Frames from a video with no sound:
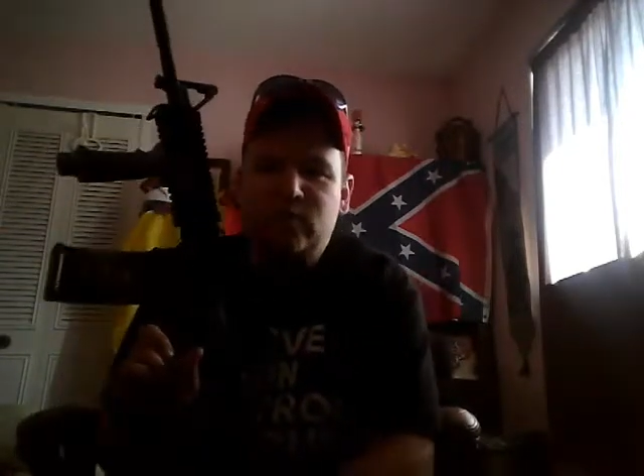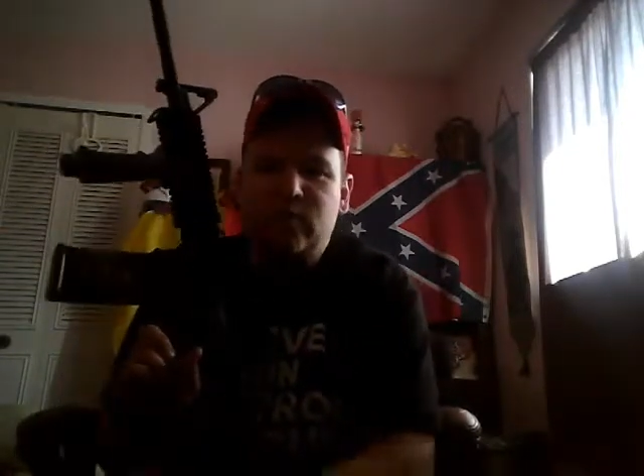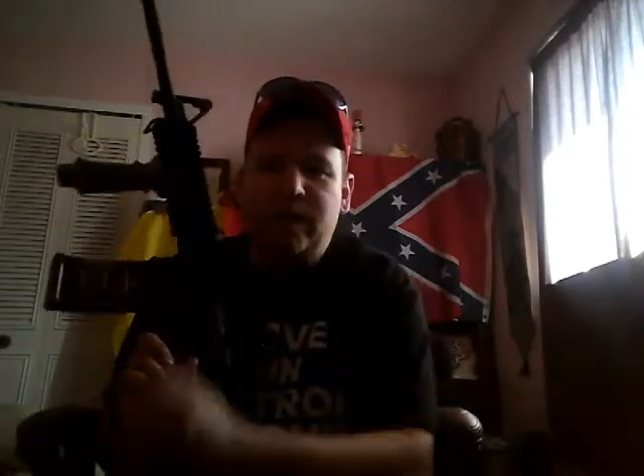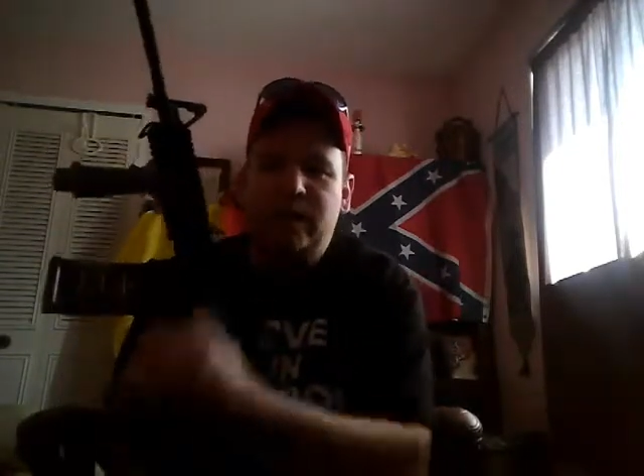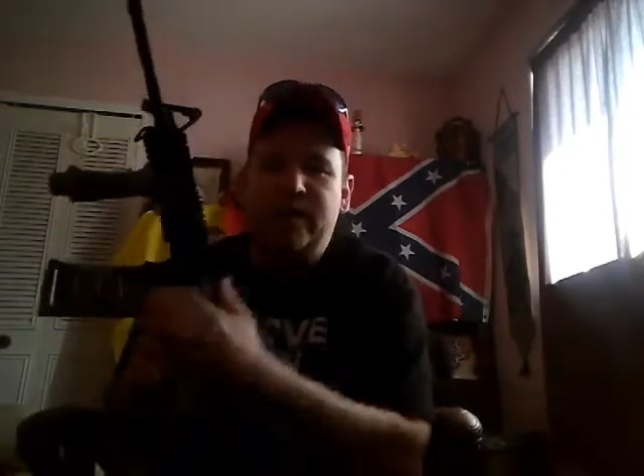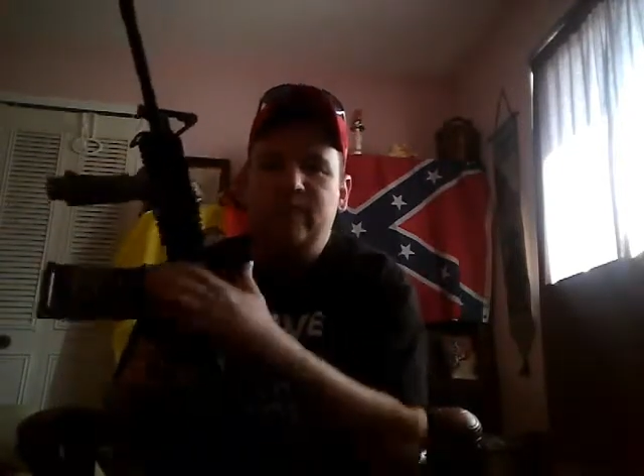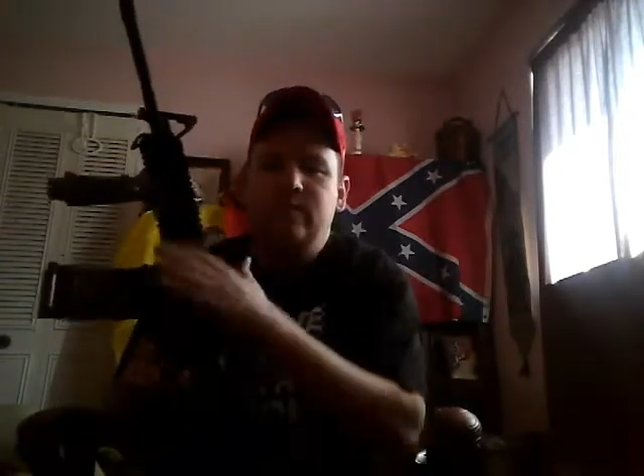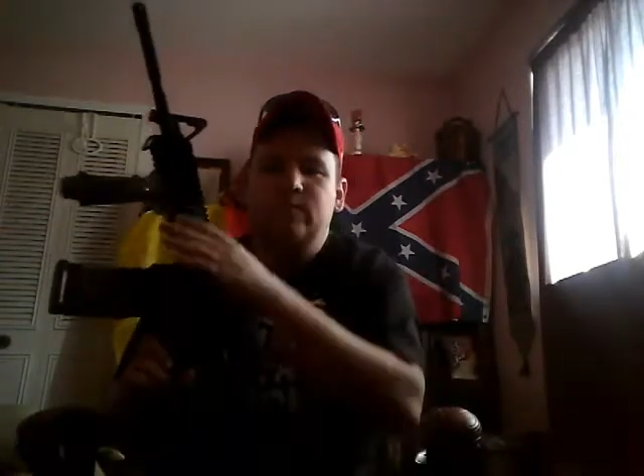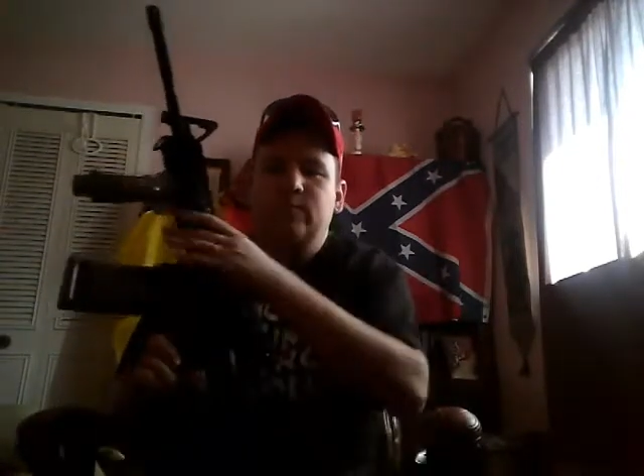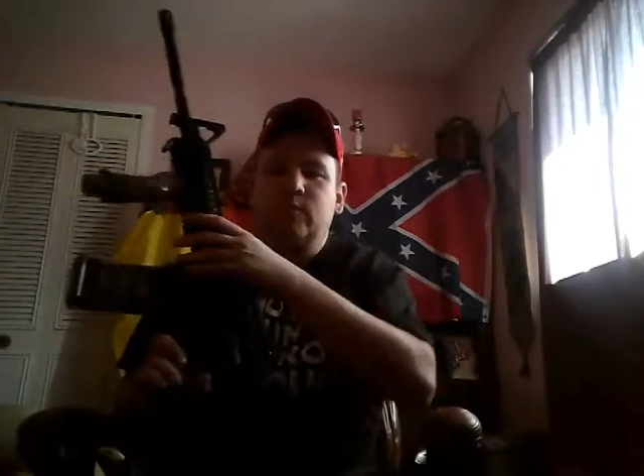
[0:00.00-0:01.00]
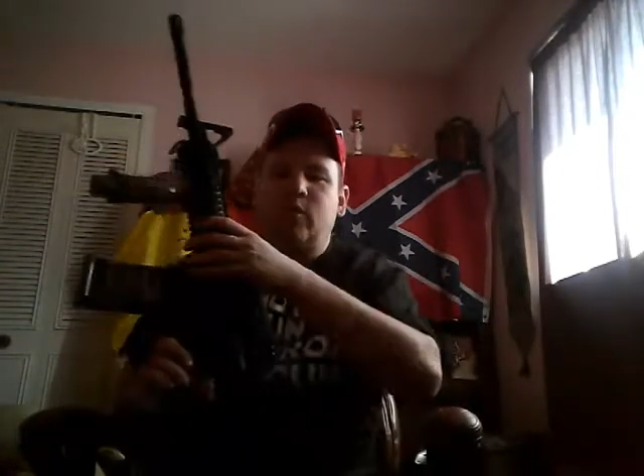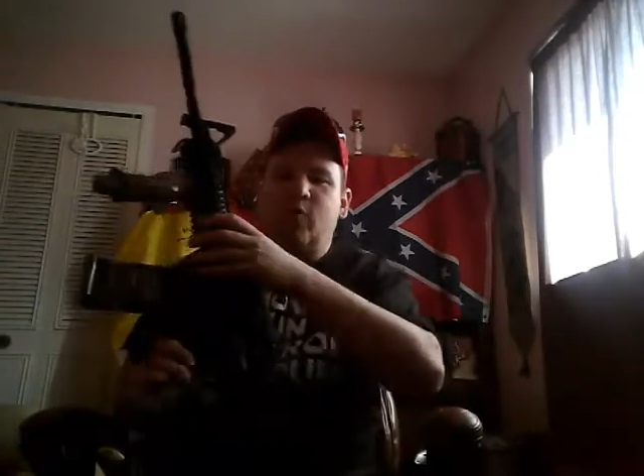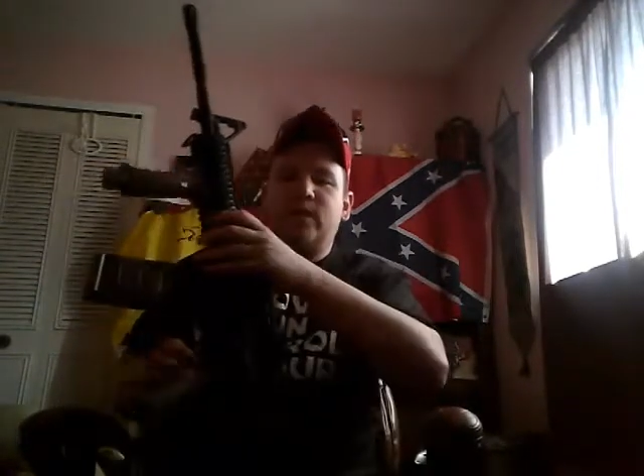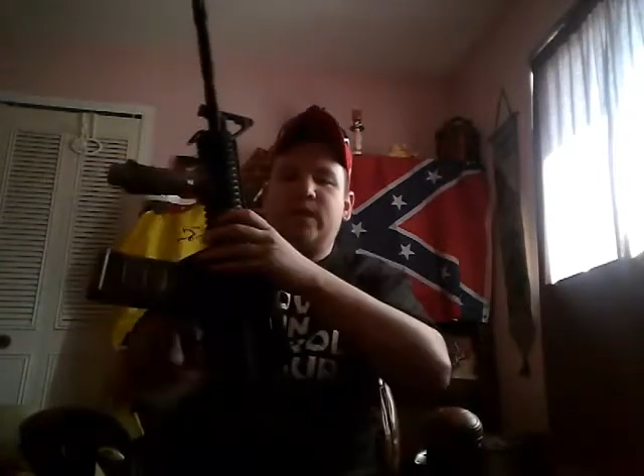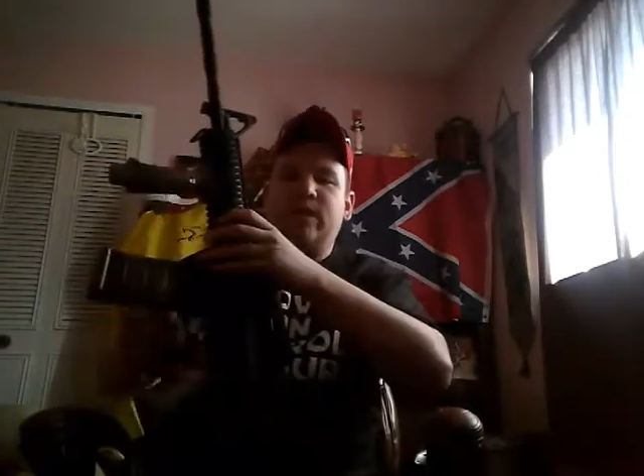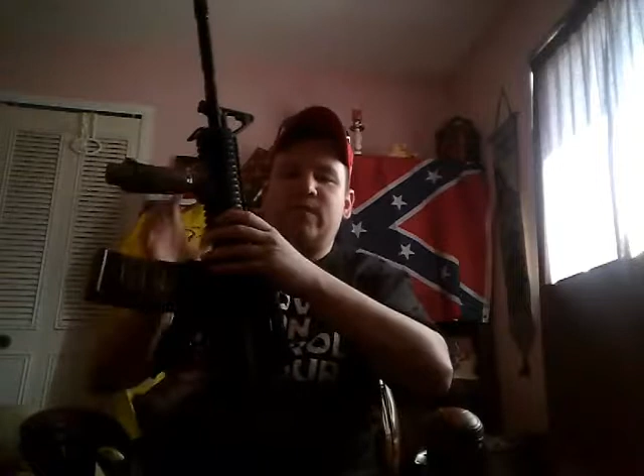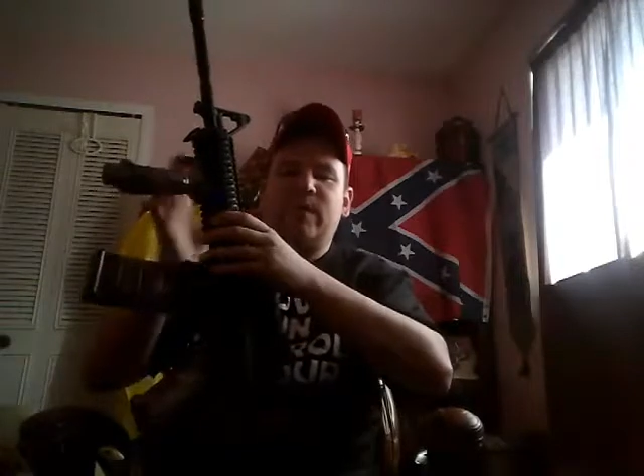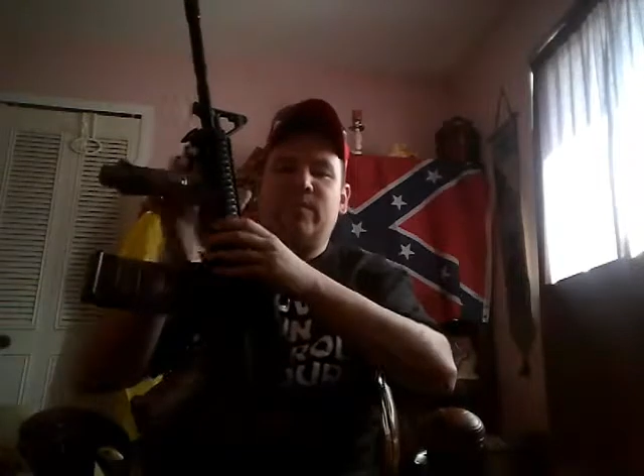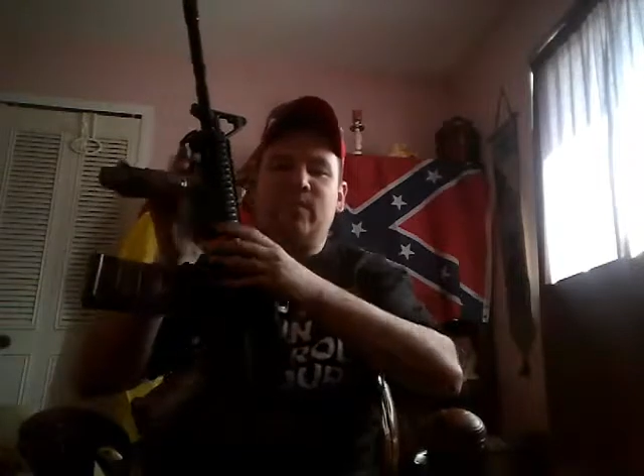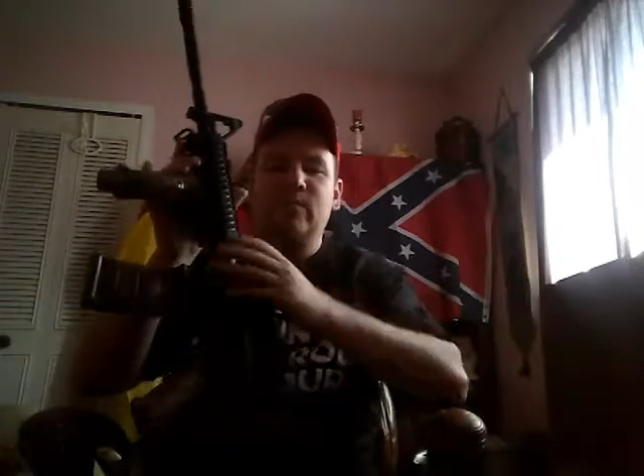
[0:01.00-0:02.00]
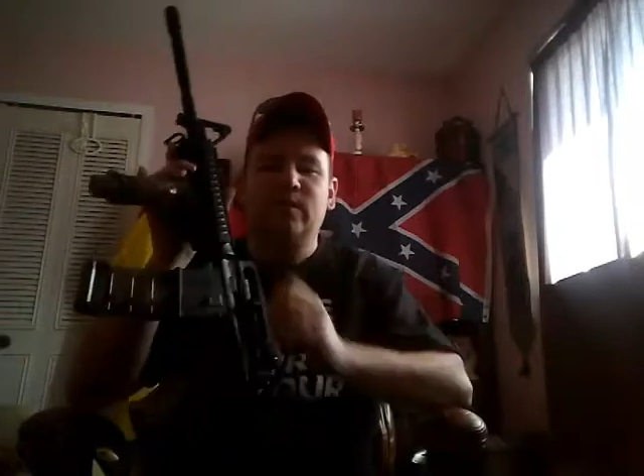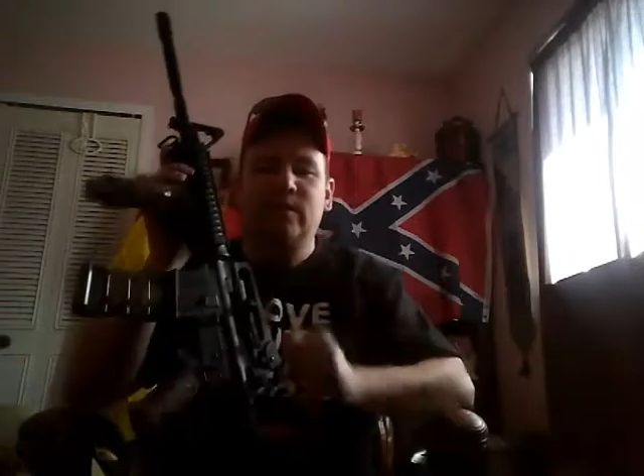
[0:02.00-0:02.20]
Rally with open carry people